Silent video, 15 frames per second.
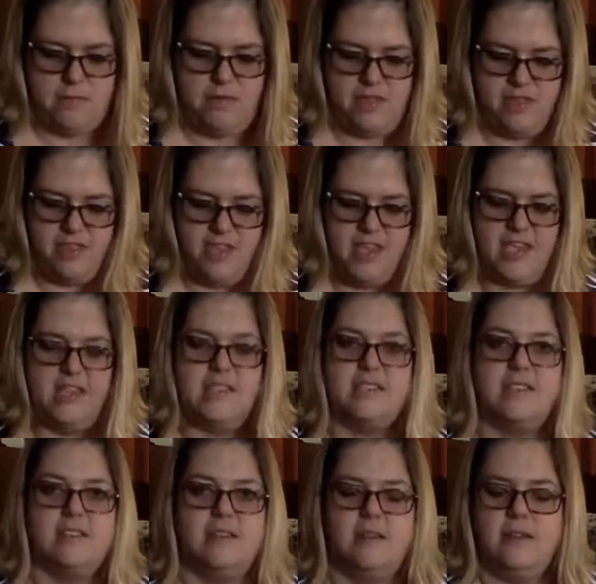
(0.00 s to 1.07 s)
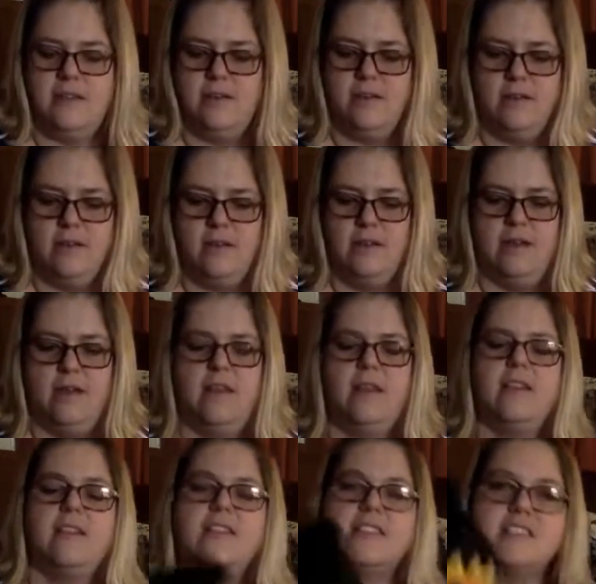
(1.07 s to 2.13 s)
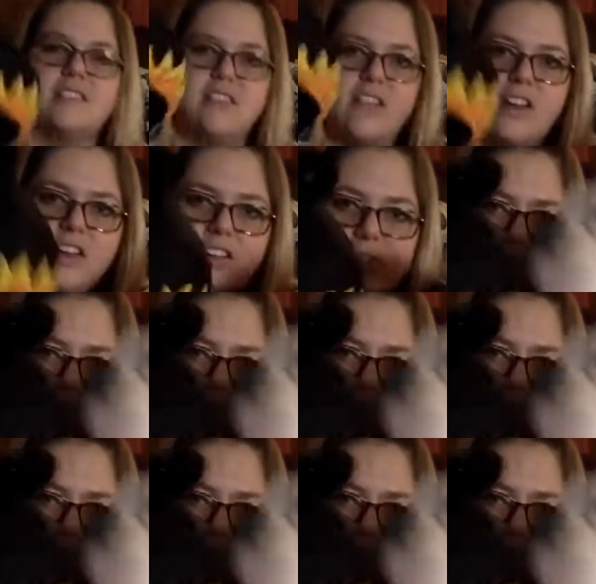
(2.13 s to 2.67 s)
But this, this is a little